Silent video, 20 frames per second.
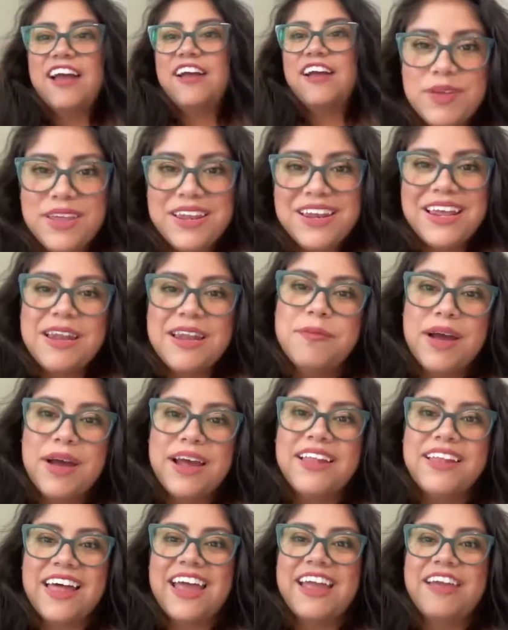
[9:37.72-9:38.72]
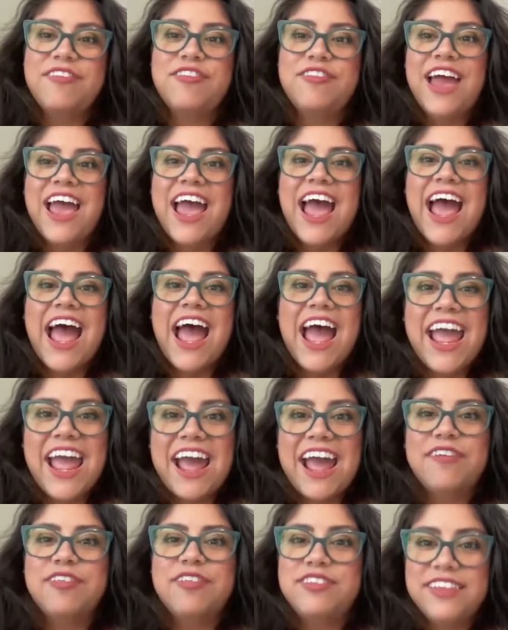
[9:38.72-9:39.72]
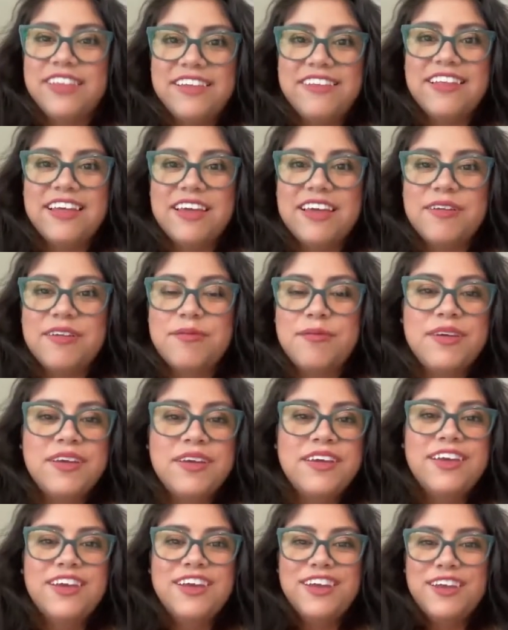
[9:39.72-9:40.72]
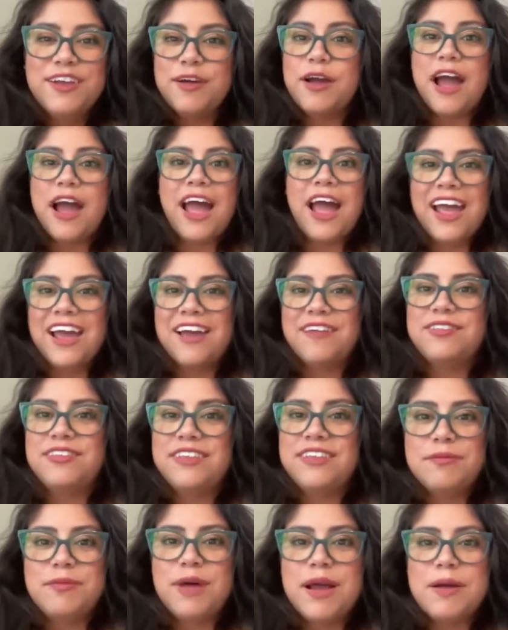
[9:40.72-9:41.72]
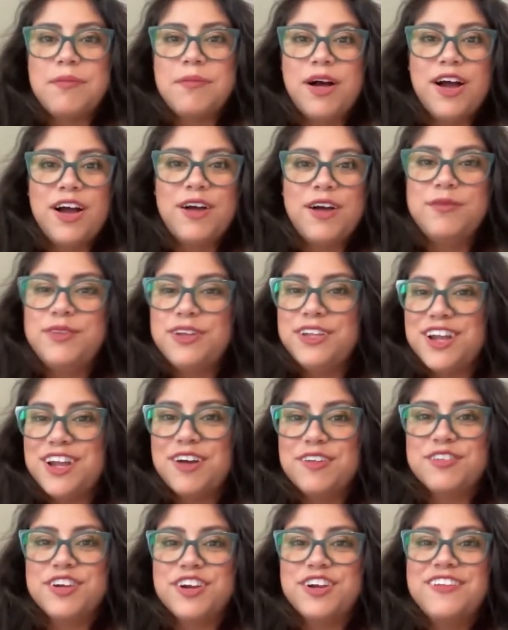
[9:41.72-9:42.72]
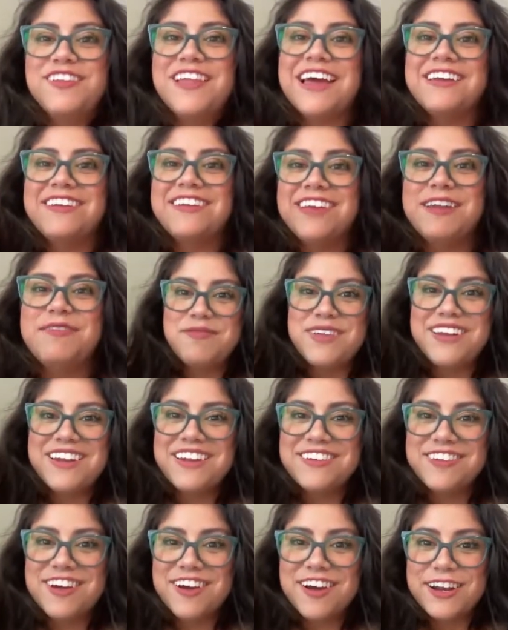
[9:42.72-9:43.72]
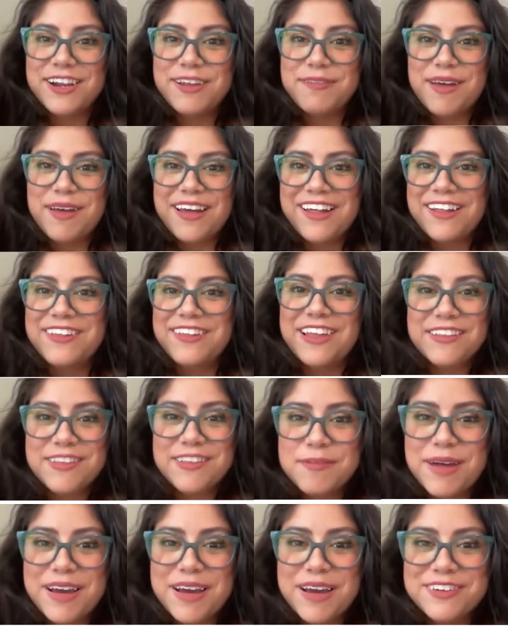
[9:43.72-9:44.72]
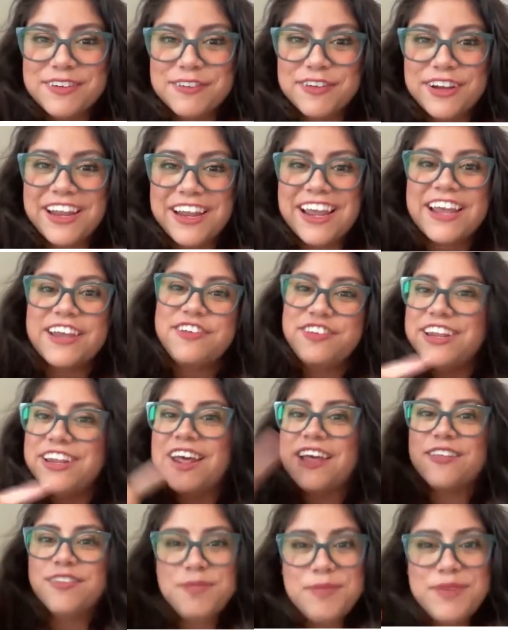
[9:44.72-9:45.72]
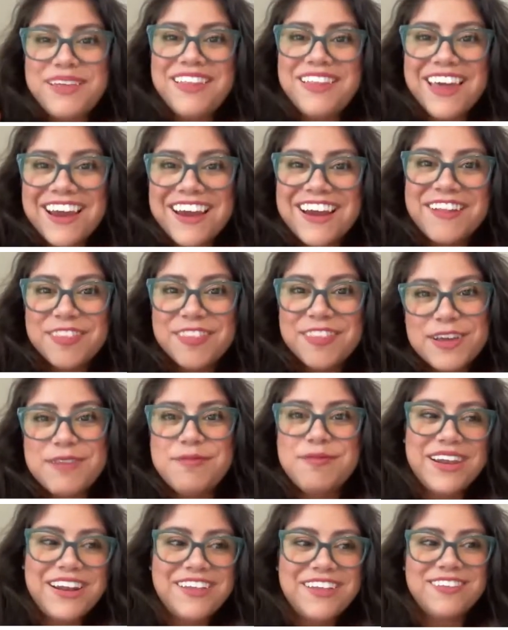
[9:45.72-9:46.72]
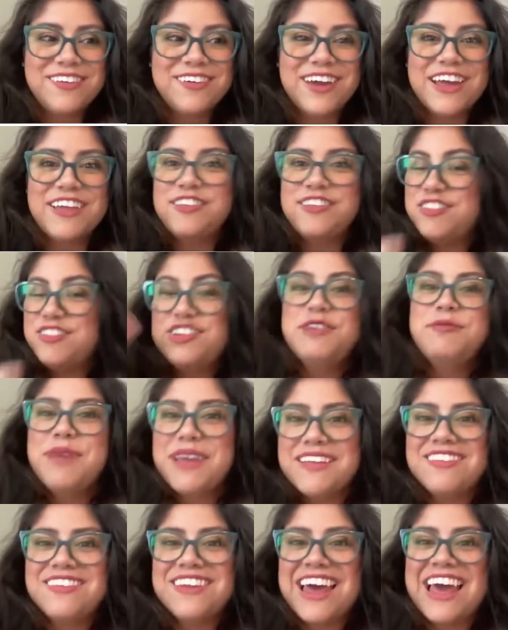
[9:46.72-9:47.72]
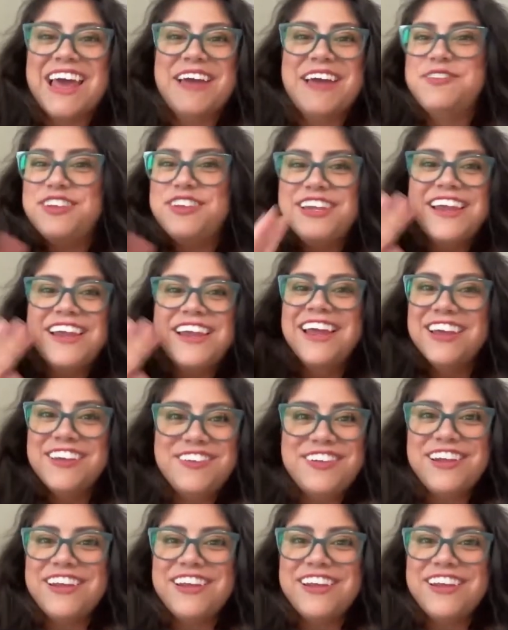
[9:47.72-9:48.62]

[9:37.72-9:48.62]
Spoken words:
Women in my life, I have seen my mom, turn that 10-minute tardy bell that's about to ring, and she gets me there in 3 minutes, okay? So she makes time. She